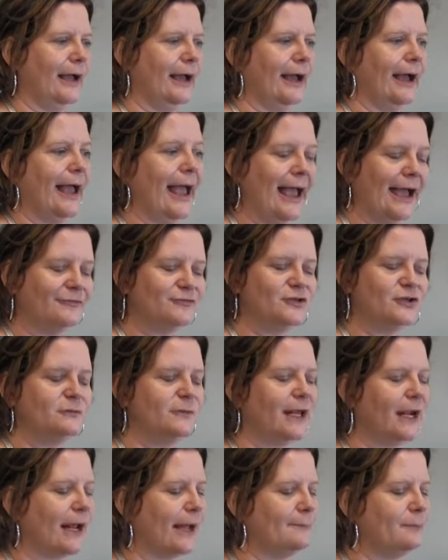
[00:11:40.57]
I have to
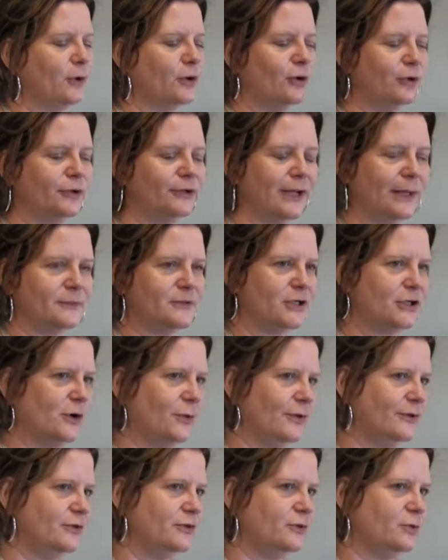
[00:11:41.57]
admit, I pulled up to
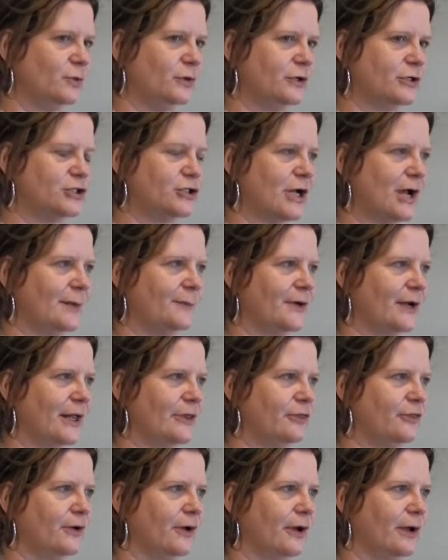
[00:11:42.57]
go into the workshop and
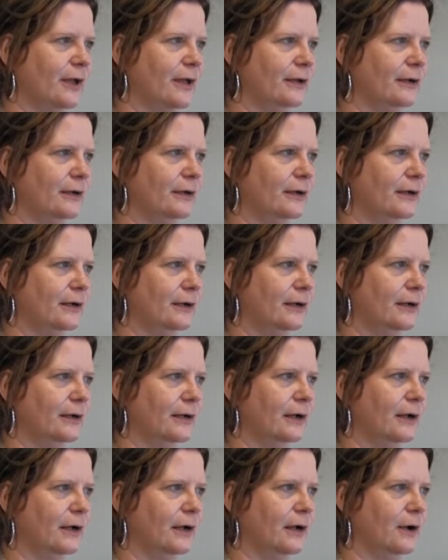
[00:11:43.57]
I thought,
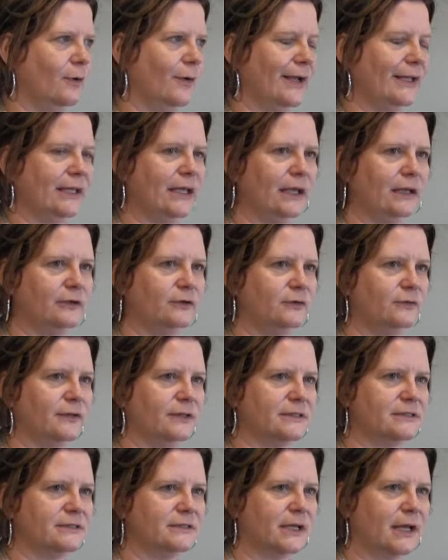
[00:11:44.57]
oh, I can't do
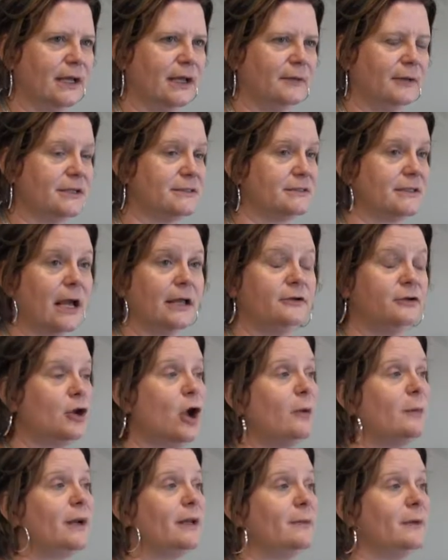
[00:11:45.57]
this. Because
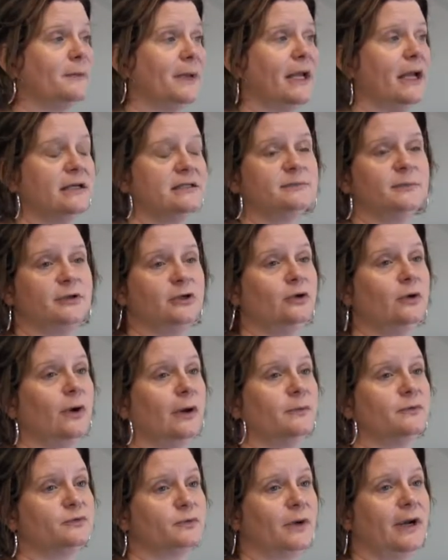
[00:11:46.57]
nobody but my husband knew
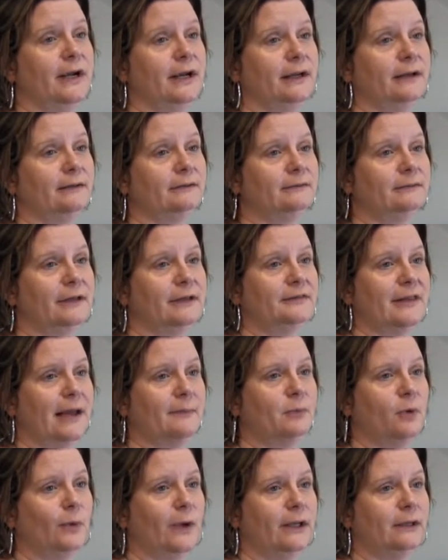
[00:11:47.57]
I was writing at
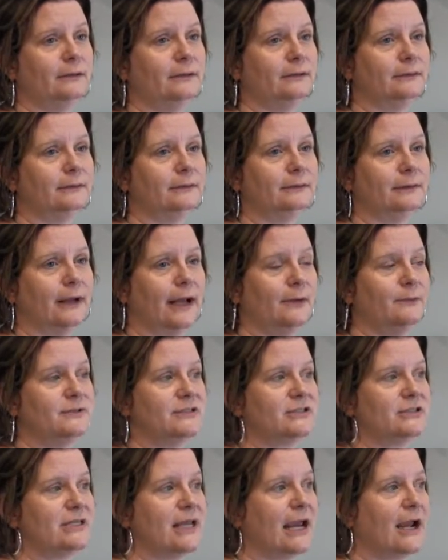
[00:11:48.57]
that point. I
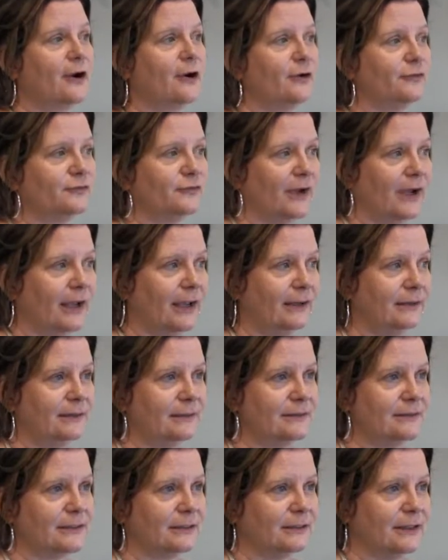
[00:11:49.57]
was terrified
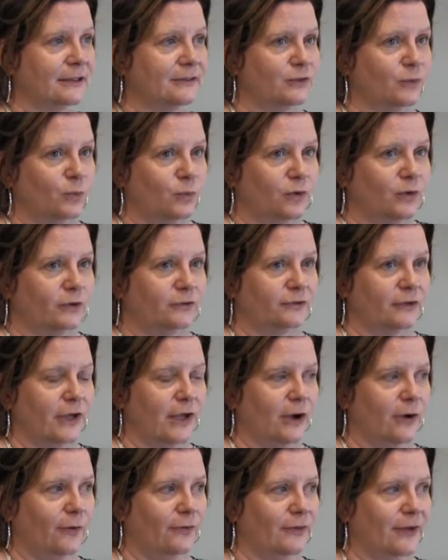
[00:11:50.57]
to let the world
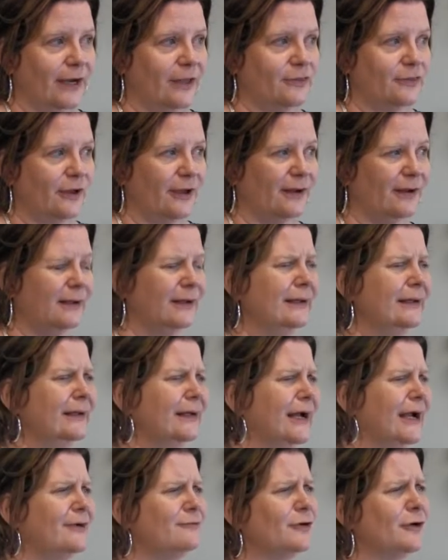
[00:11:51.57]
know. And then I thought,
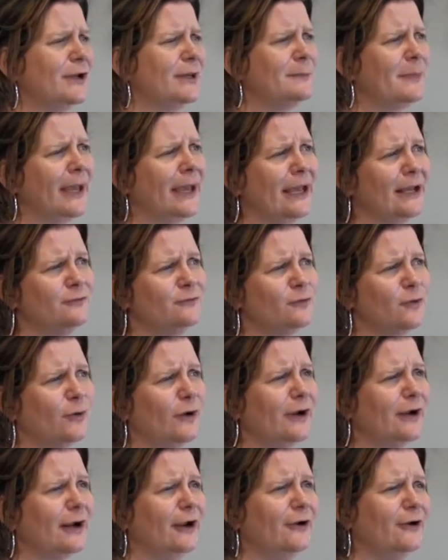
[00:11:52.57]
I've already paid
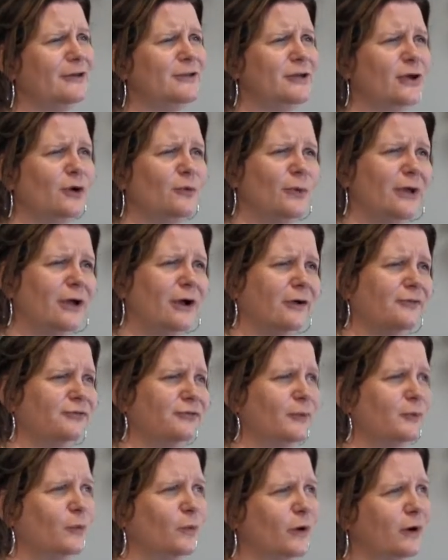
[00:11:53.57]
for it. I already took a week
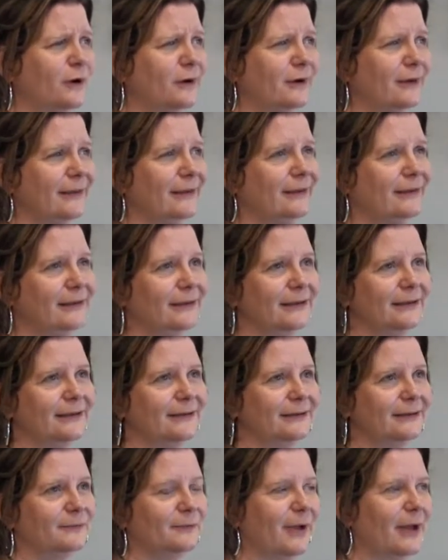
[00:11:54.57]
off from work. He,
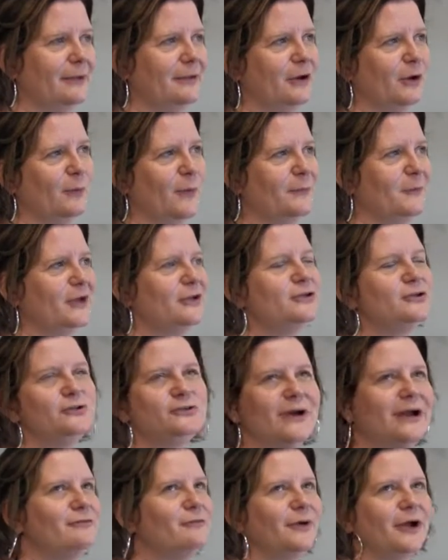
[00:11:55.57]
uh, you know, what am I going to do?
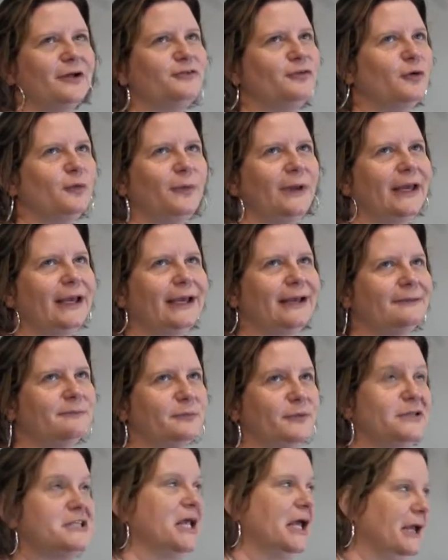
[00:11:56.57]
Drive around for a week and
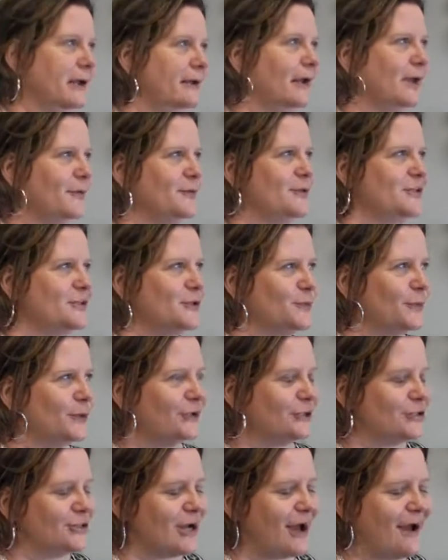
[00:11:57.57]
pretend I went to the
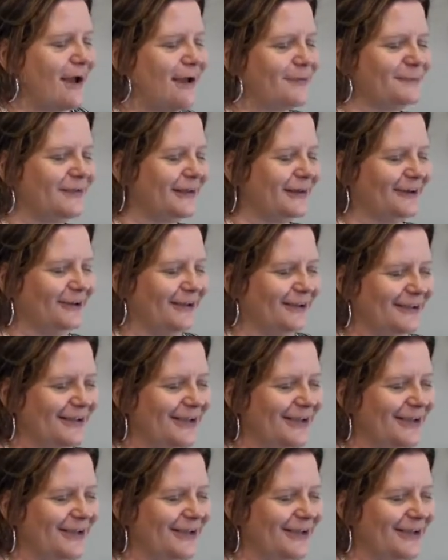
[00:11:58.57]
workshop, you know?